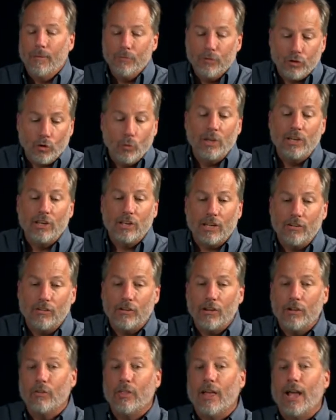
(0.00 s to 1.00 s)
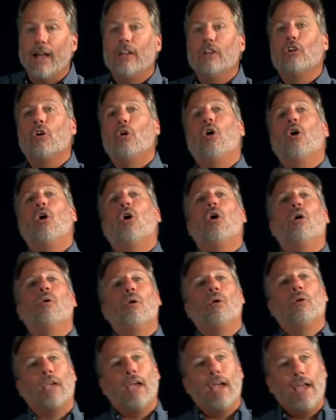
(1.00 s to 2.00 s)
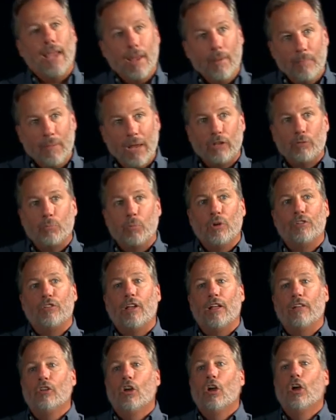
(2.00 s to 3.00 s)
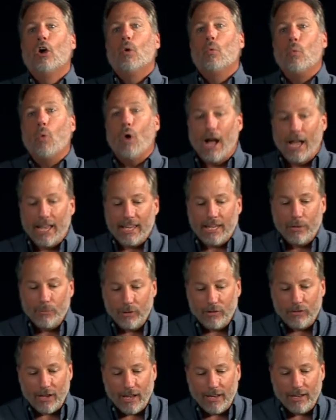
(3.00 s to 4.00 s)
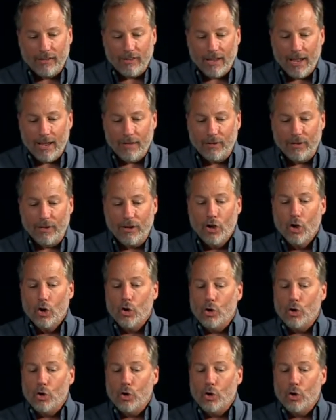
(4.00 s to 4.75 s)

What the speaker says: So when you consider that, you go, oh, okay, it makes more sense why he would say to David,